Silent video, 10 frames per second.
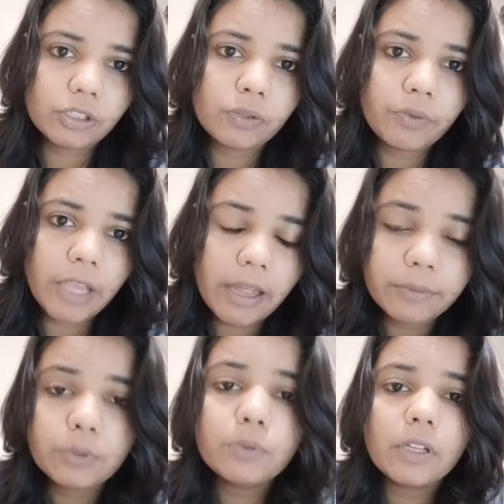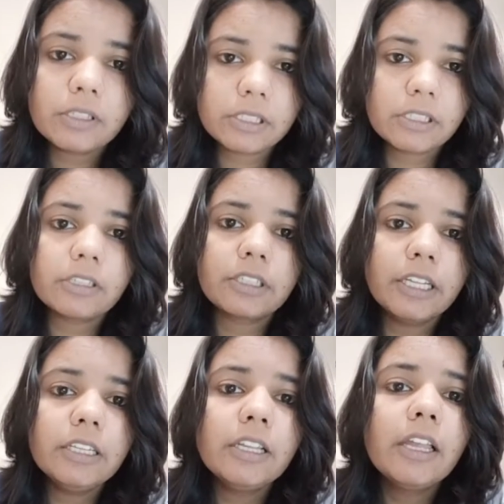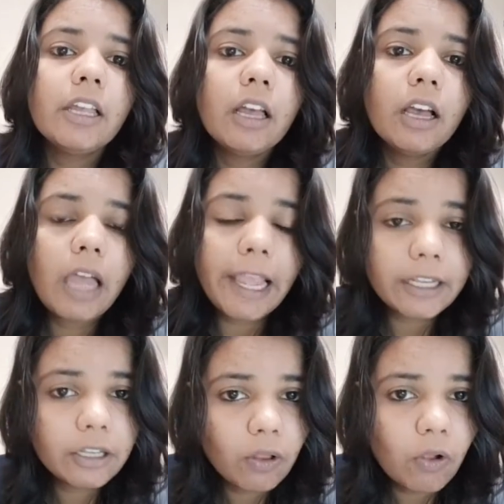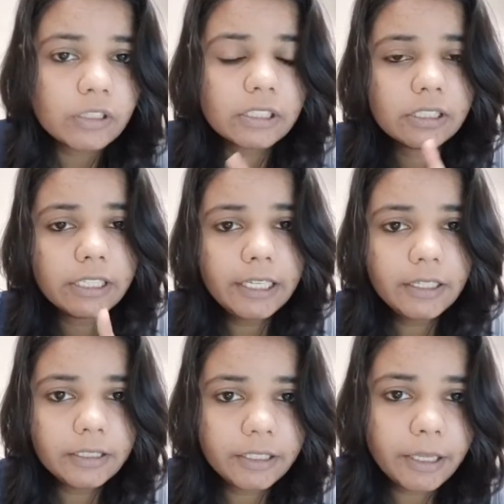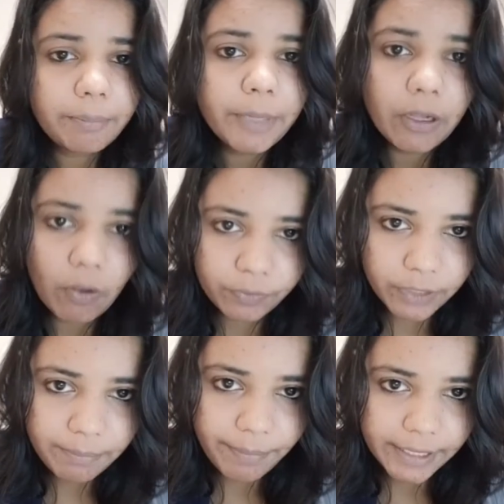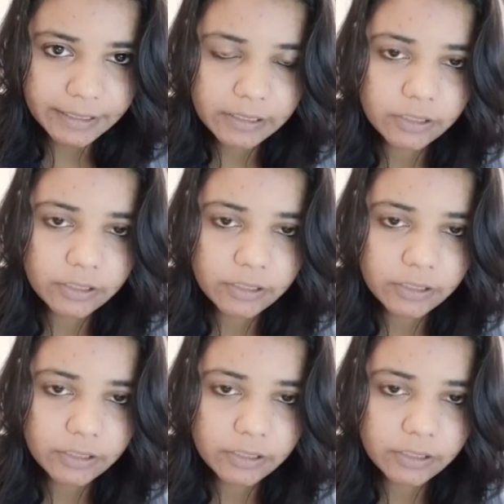So we have to construct it across the dipping of the beds.